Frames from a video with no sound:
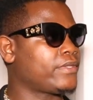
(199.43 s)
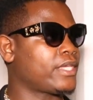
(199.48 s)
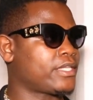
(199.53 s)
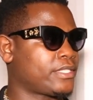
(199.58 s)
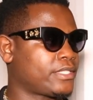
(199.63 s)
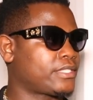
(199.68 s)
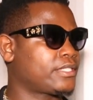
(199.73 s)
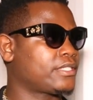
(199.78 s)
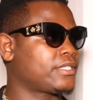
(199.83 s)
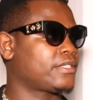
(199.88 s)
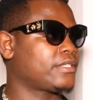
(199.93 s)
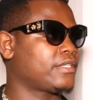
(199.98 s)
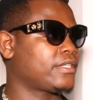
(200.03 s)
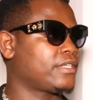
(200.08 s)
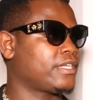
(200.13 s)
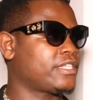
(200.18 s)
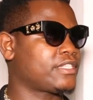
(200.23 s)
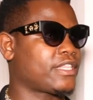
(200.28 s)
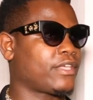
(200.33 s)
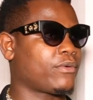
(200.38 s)
Yes,
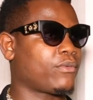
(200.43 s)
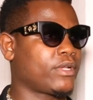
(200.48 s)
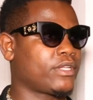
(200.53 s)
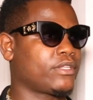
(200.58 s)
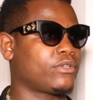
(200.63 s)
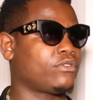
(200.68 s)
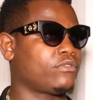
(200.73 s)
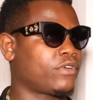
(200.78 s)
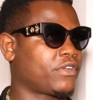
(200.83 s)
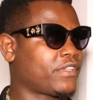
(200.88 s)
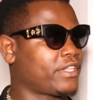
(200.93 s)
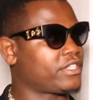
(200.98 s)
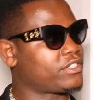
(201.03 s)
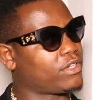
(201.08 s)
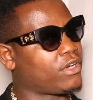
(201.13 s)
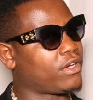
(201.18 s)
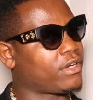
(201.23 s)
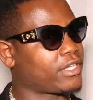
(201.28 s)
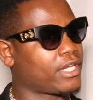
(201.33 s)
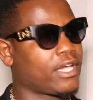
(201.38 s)
he's the one who wrote the
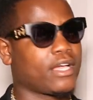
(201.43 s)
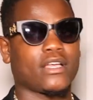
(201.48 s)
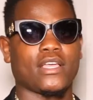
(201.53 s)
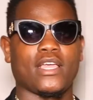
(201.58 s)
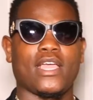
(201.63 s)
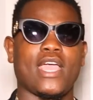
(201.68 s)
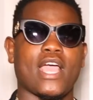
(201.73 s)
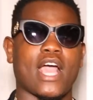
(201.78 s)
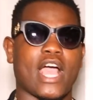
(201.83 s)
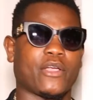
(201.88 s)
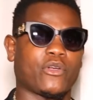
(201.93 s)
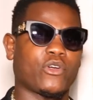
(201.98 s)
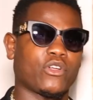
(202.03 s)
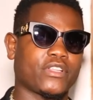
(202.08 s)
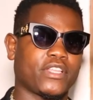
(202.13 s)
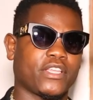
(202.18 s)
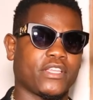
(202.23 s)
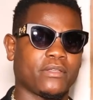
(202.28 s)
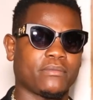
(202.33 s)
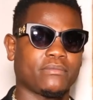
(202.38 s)
song. Yeah, I
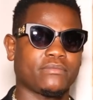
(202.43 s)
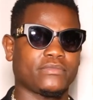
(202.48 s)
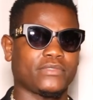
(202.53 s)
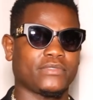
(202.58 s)
called him.